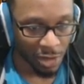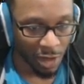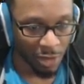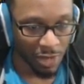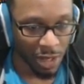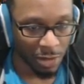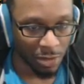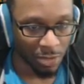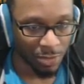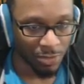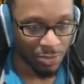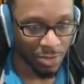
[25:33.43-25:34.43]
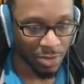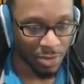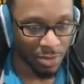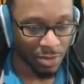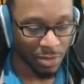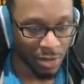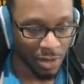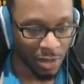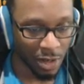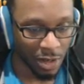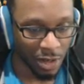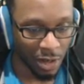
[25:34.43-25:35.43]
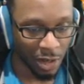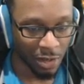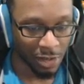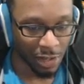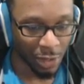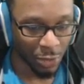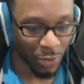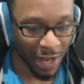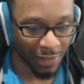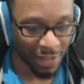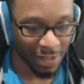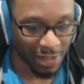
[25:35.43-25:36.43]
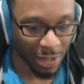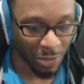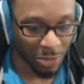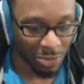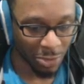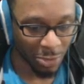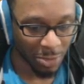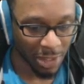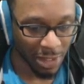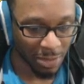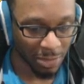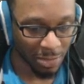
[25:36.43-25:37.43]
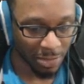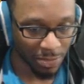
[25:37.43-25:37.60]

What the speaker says: Oh, no. Oh, this is low gravity? Is that what was screwing me up?